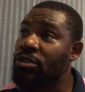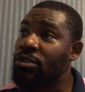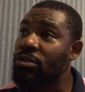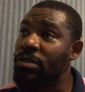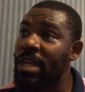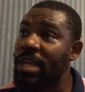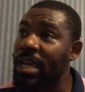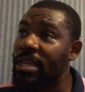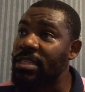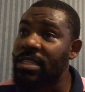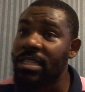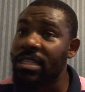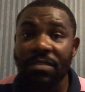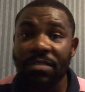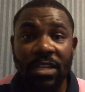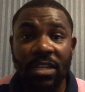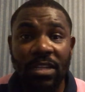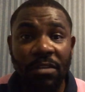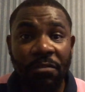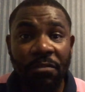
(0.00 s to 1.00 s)
Tunde is
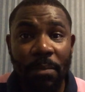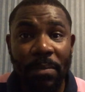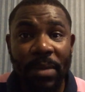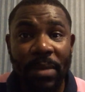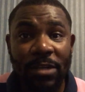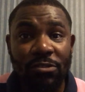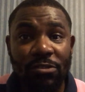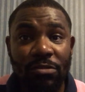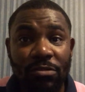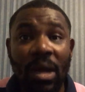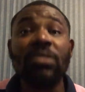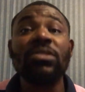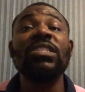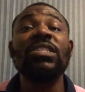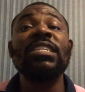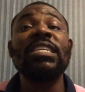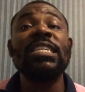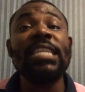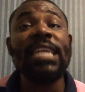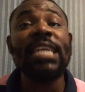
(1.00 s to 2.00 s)
living in a 4-bedroom
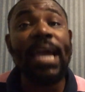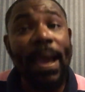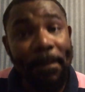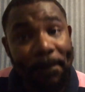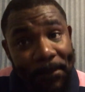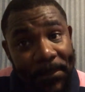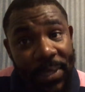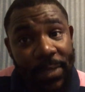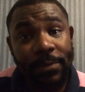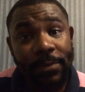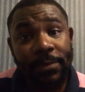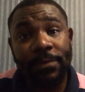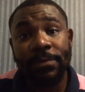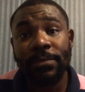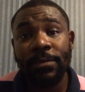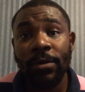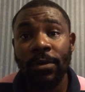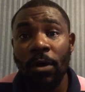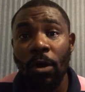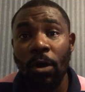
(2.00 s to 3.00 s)
house. Yep.
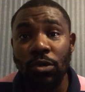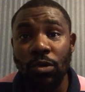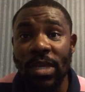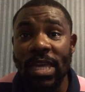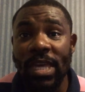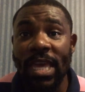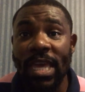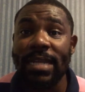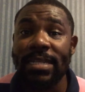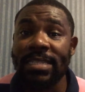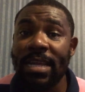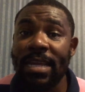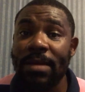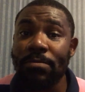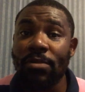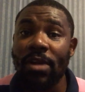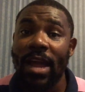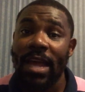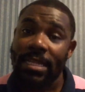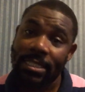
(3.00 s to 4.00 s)
Oh, you
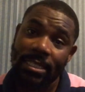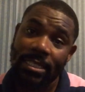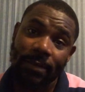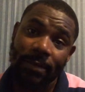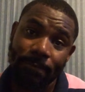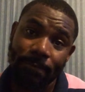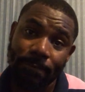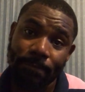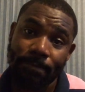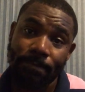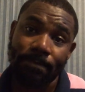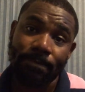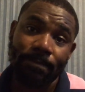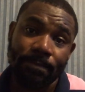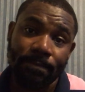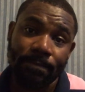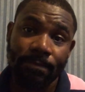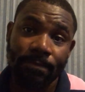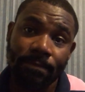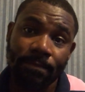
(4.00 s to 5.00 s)
goddamn right.
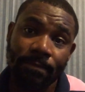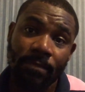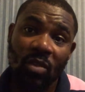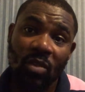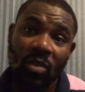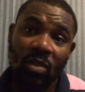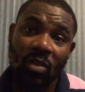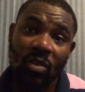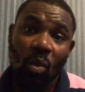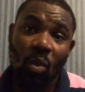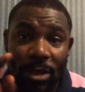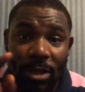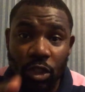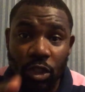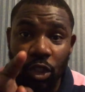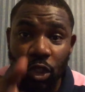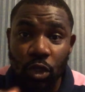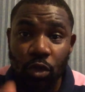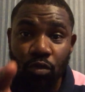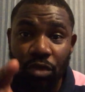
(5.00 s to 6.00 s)

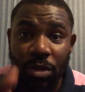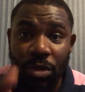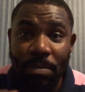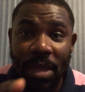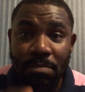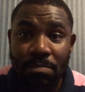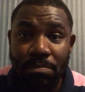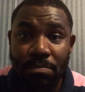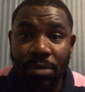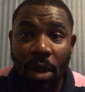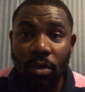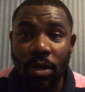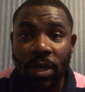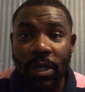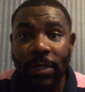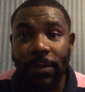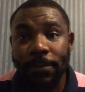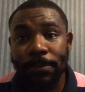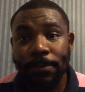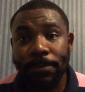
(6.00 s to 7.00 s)
Whilst you remain
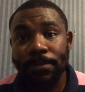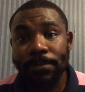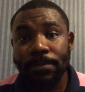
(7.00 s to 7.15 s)
broke.